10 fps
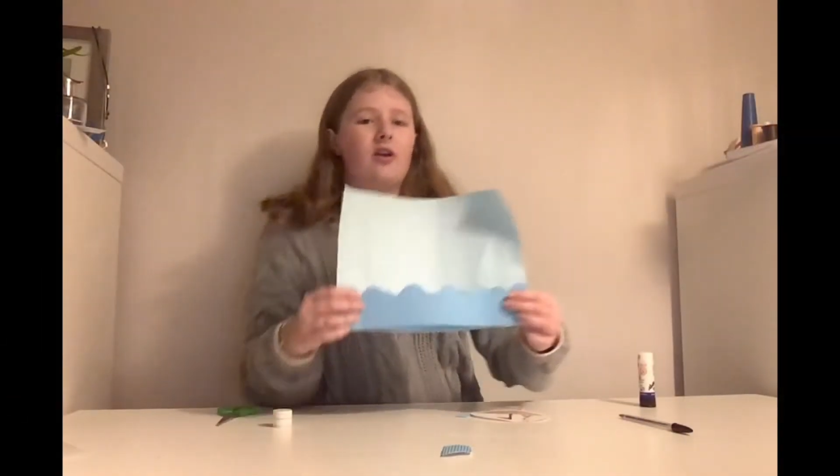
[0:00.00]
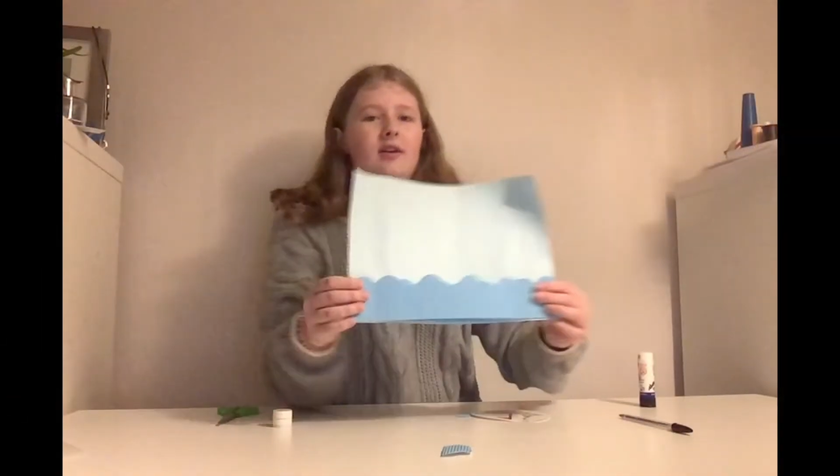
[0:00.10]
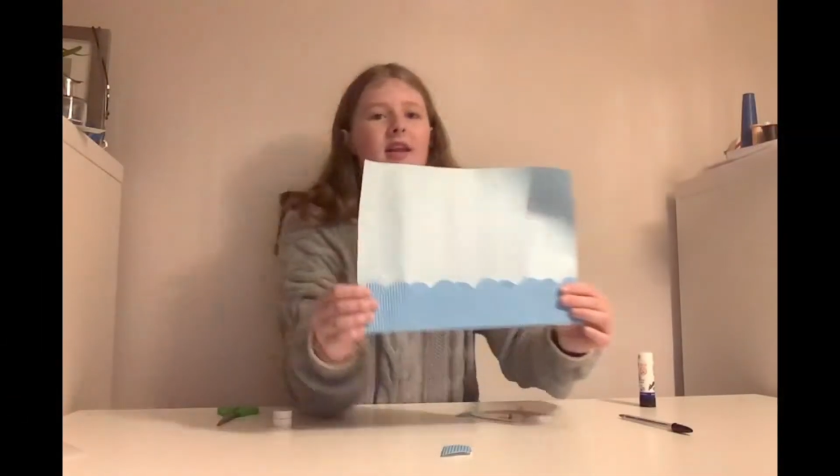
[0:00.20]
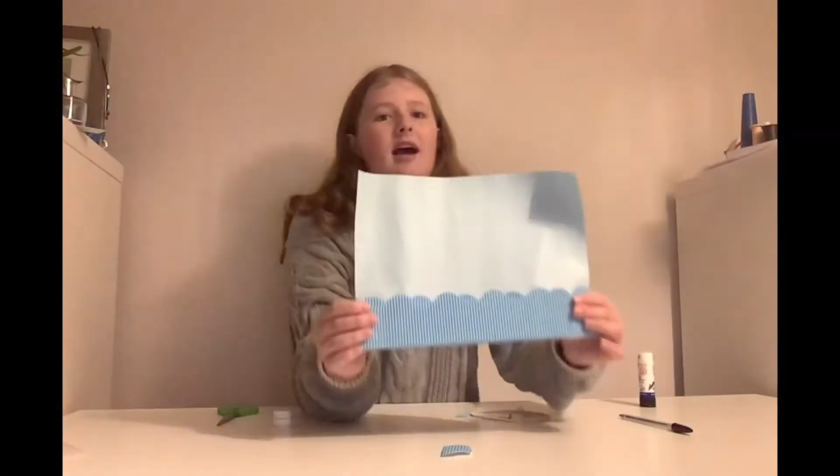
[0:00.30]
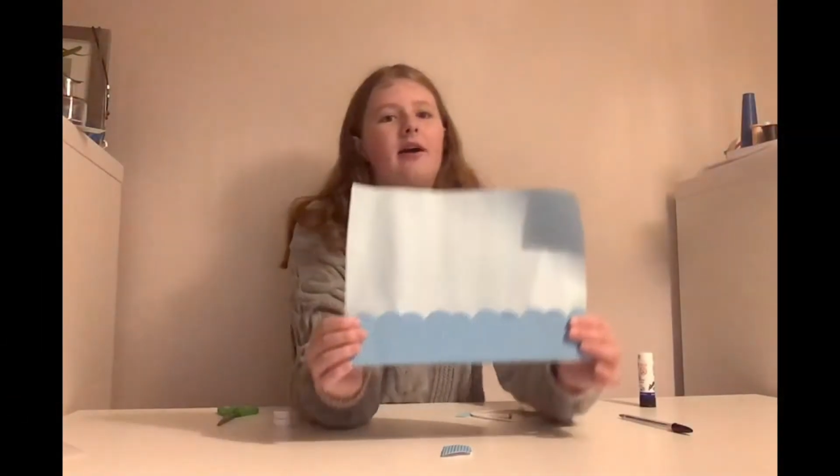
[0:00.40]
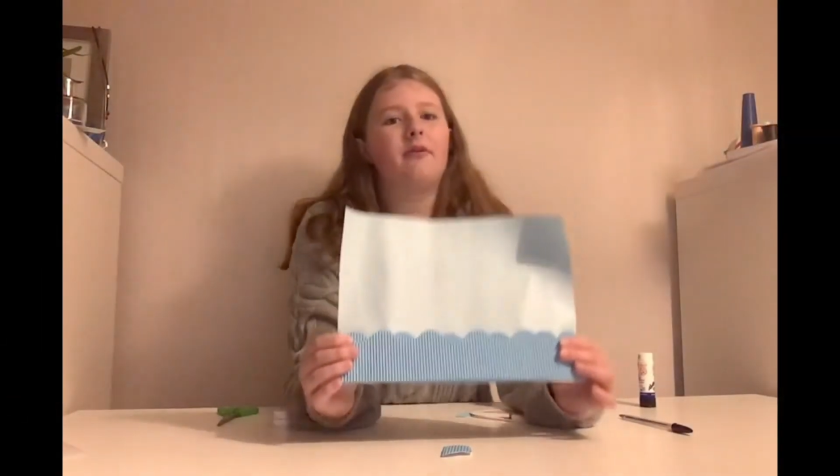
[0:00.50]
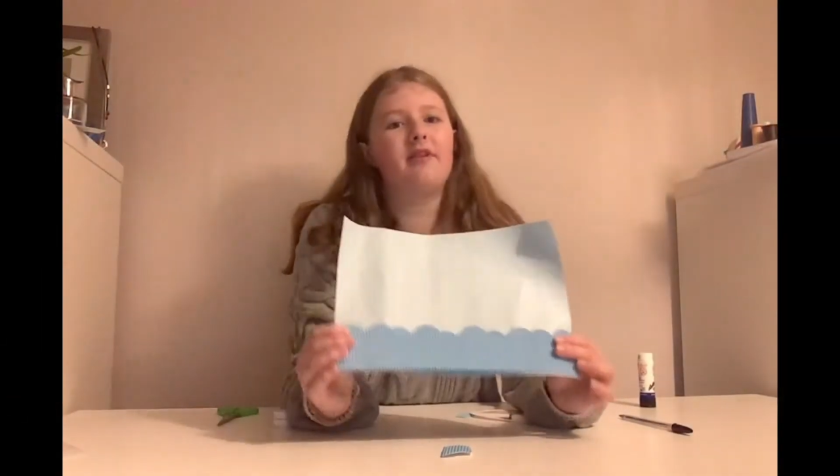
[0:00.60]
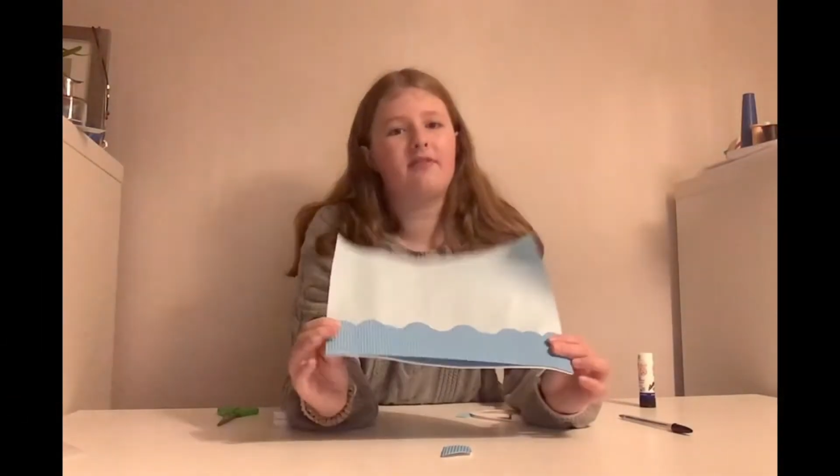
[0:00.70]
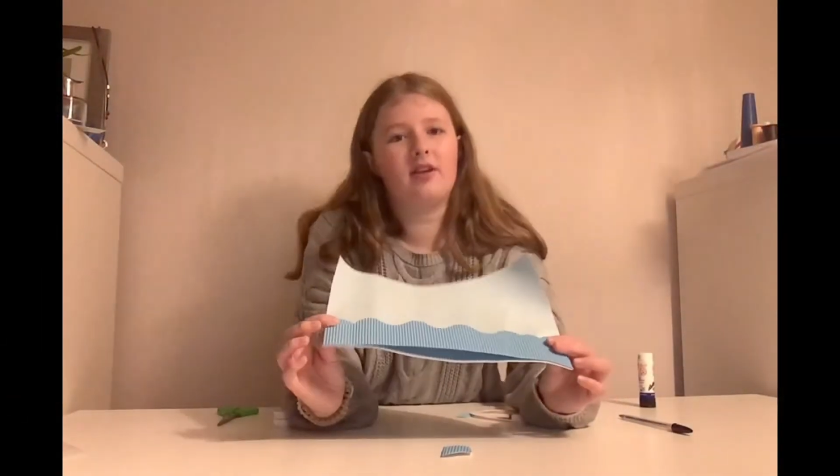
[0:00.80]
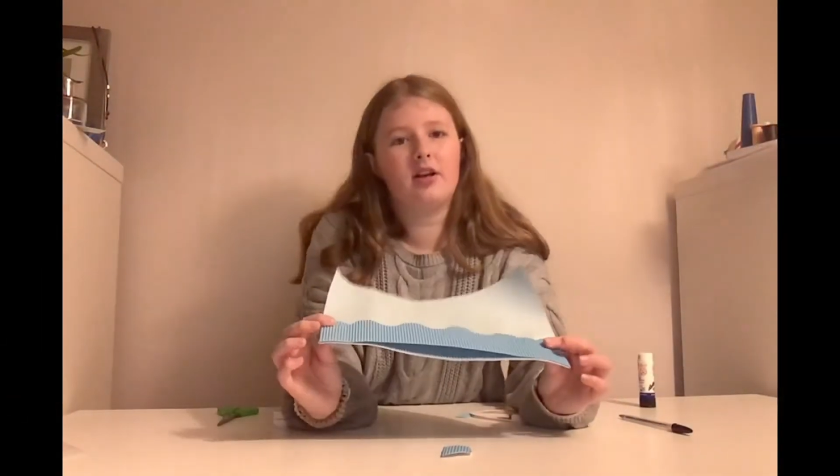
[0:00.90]
now
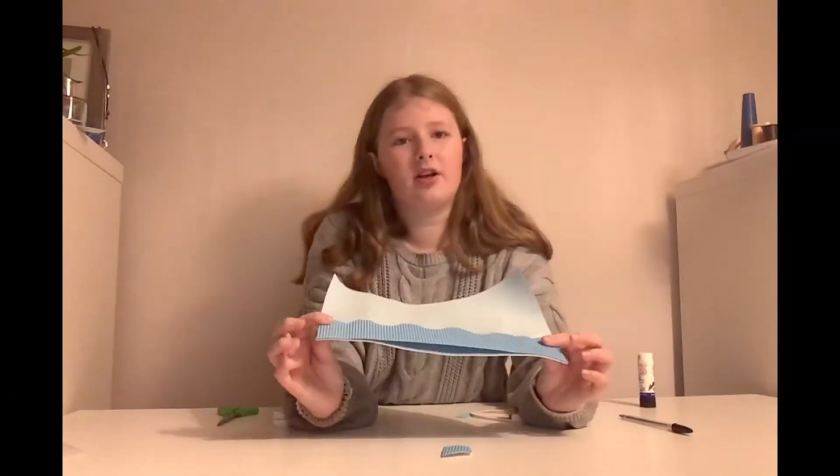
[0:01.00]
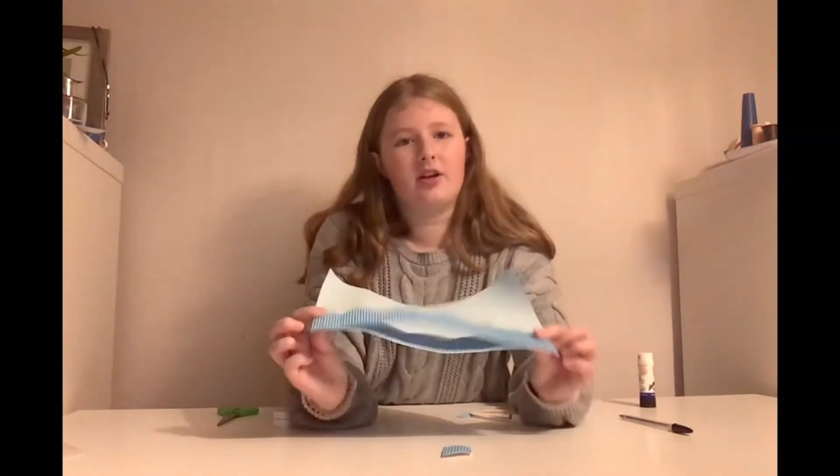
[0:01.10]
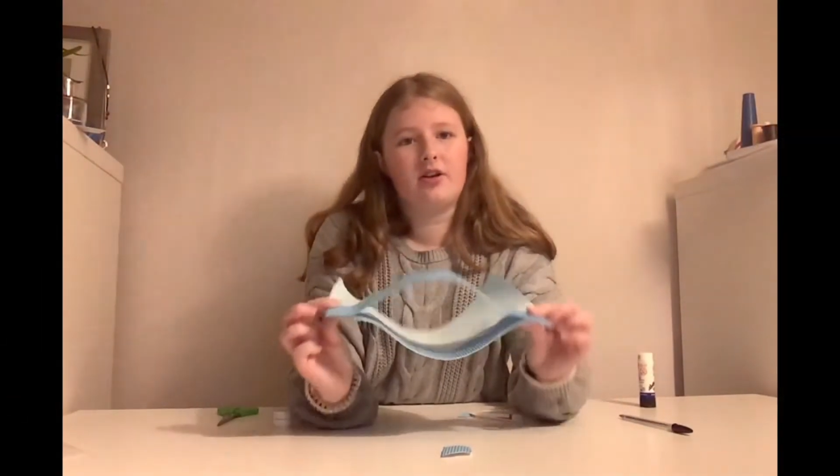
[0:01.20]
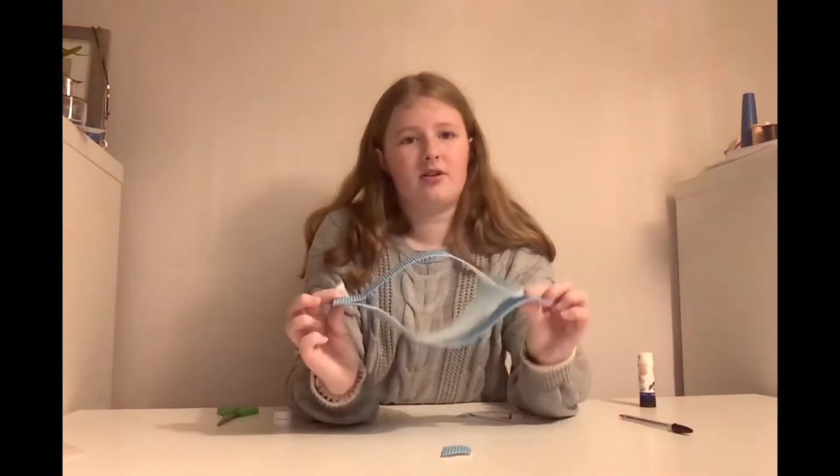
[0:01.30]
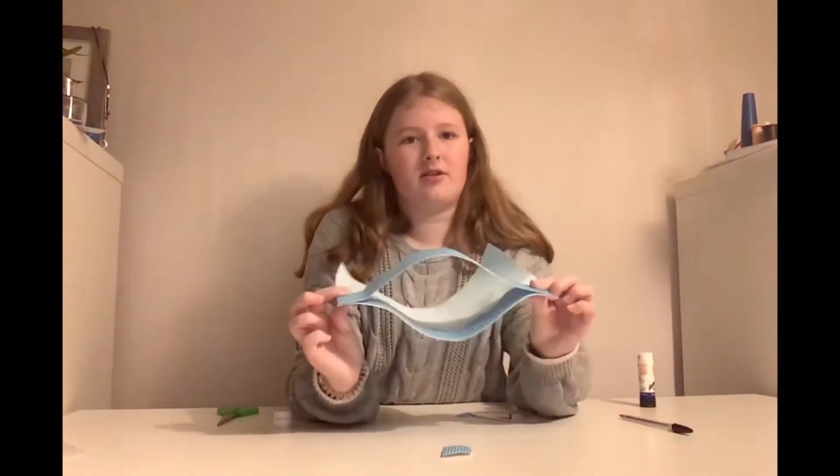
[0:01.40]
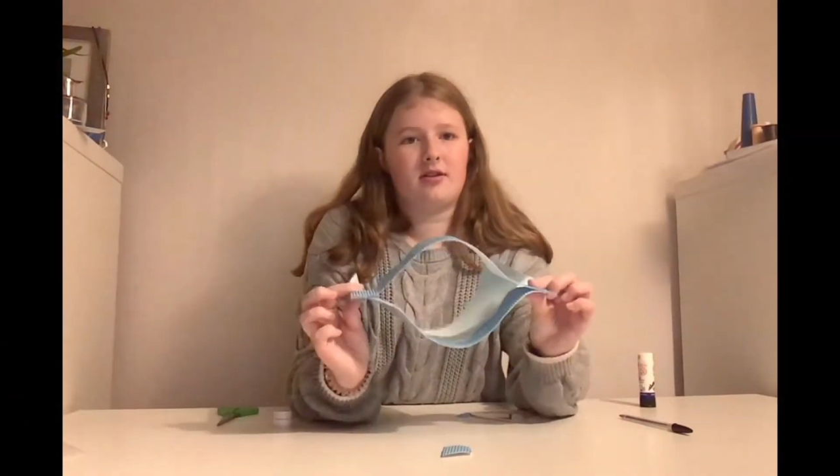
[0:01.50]
we've glued